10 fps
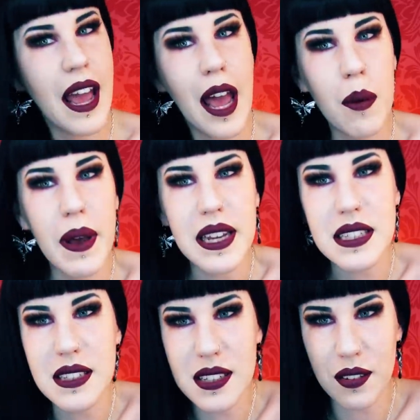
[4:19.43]
handbags
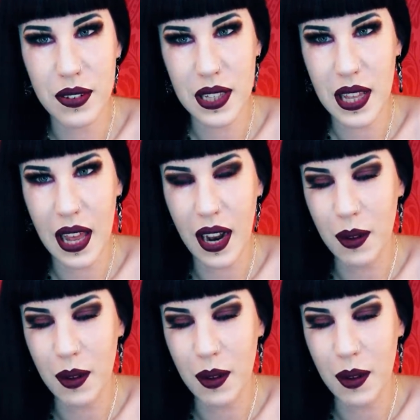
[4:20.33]
and stuff like that.